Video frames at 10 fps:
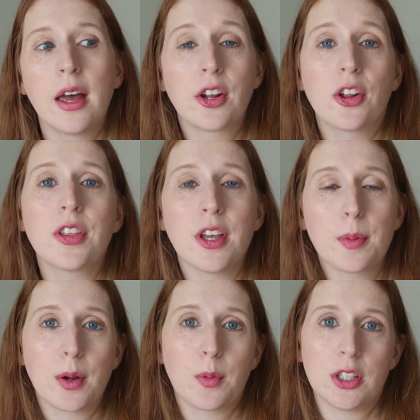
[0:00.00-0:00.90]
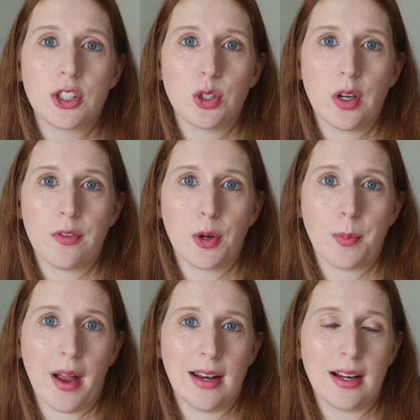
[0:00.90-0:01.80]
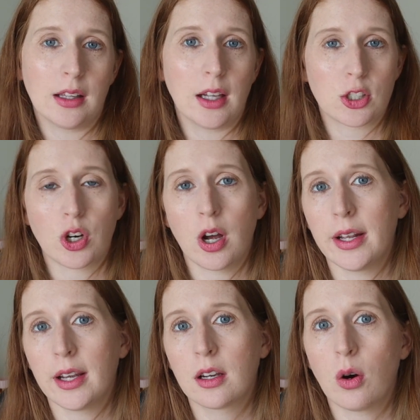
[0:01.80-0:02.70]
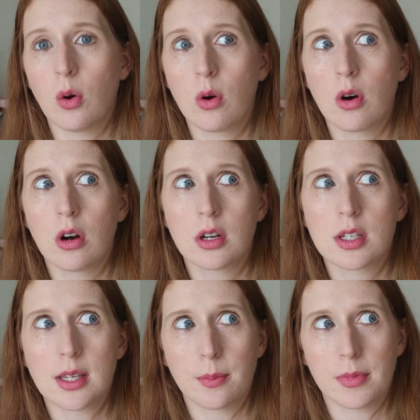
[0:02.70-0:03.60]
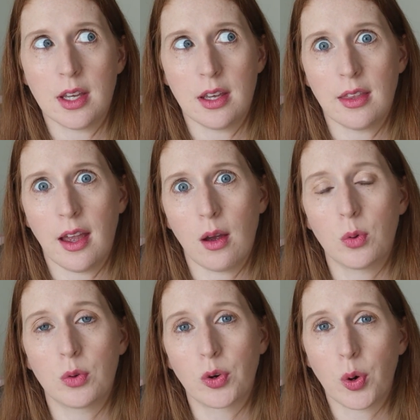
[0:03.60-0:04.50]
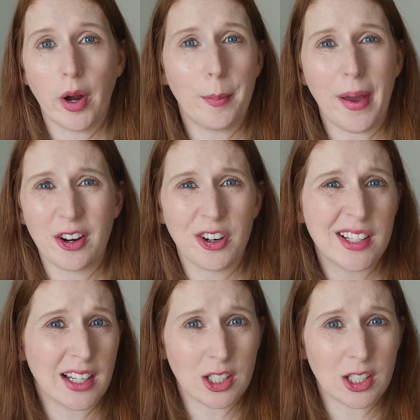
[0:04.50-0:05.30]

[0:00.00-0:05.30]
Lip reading: Another thing you might want to do if you're buying an electronic or something that would require batteries,